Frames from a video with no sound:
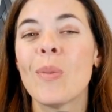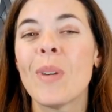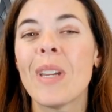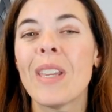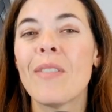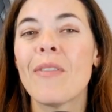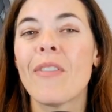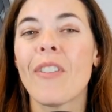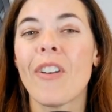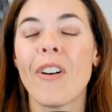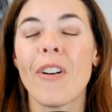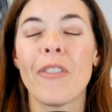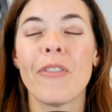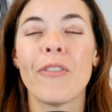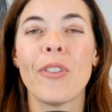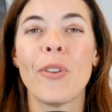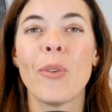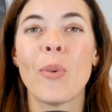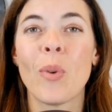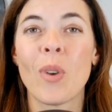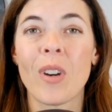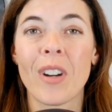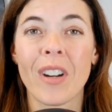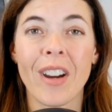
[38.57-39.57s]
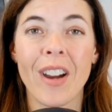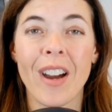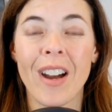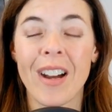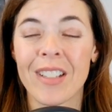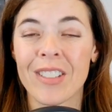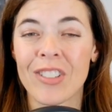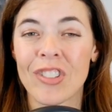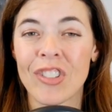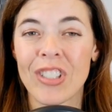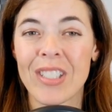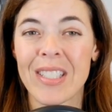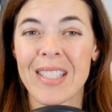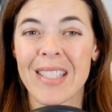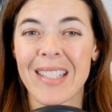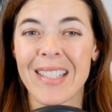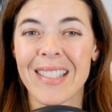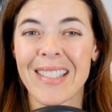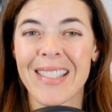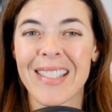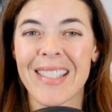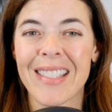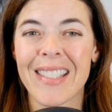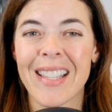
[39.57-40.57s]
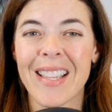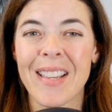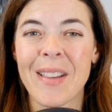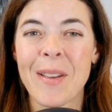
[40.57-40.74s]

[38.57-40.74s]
evolve your consciousness.